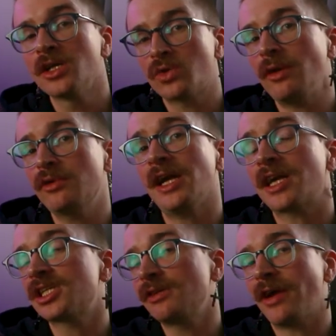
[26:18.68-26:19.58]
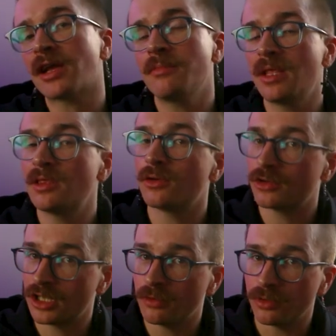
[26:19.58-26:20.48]
So I would actually recommend the
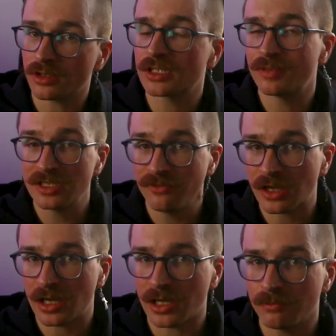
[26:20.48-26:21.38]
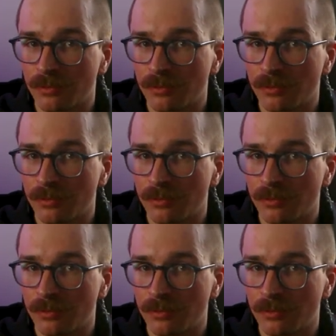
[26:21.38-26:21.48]
audiobook specifically.